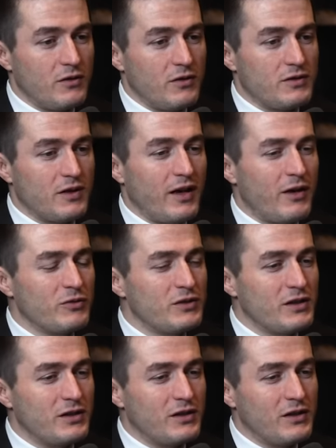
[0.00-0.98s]
because I don't
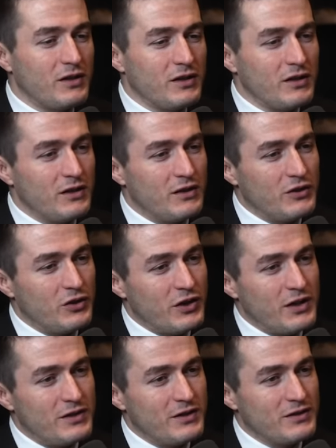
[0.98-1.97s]
think good
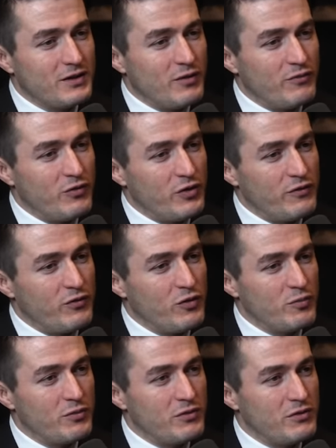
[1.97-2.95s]
ideas come fully
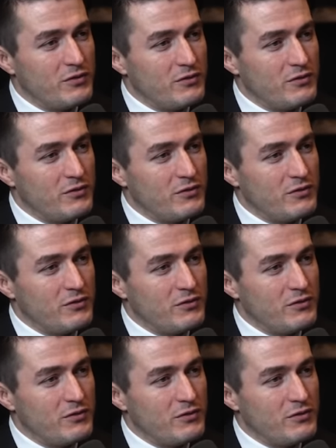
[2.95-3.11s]
formed.